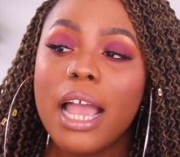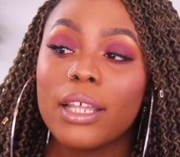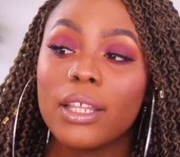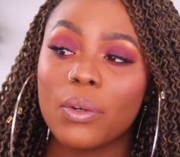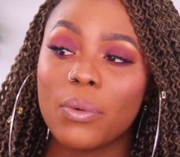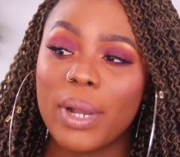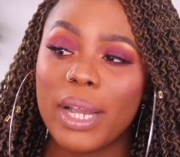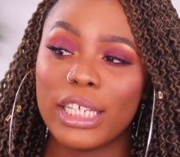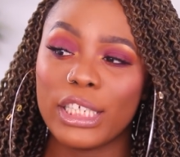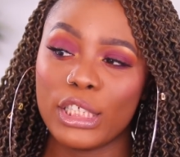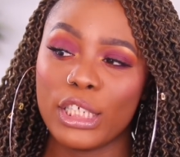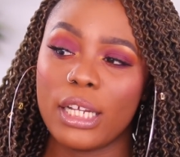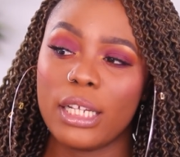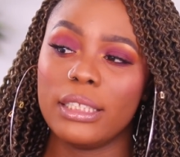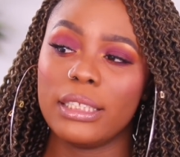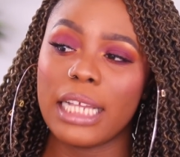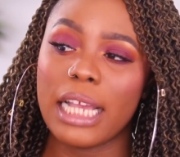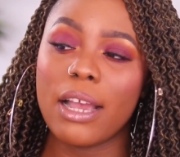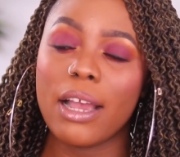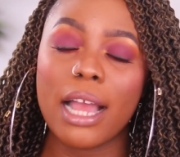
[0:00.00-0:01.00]
the way it
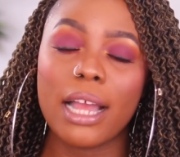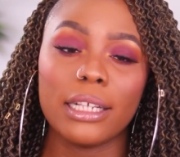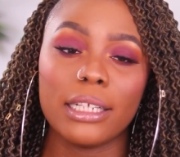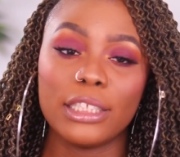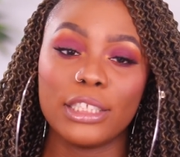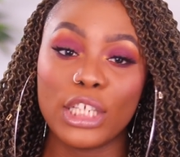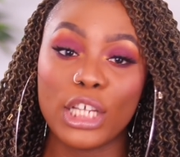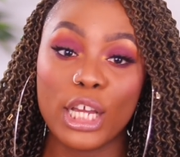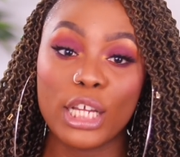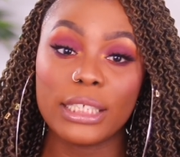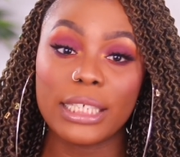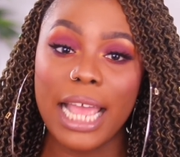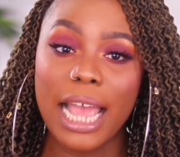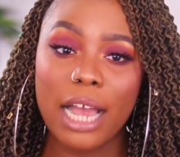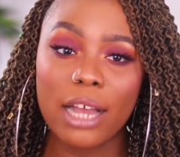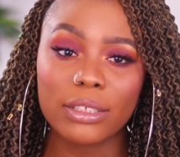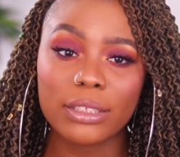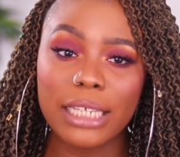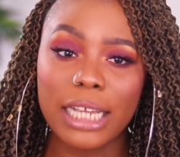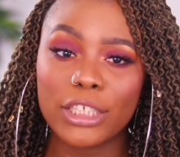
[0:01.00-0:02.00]
turns out it turned
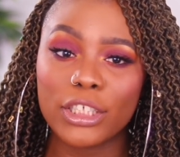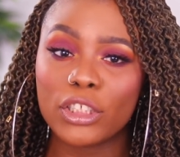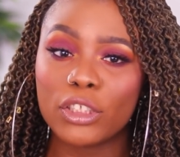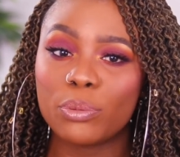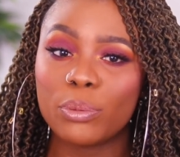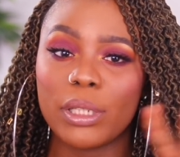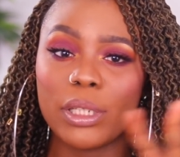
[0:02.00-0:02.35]
out i just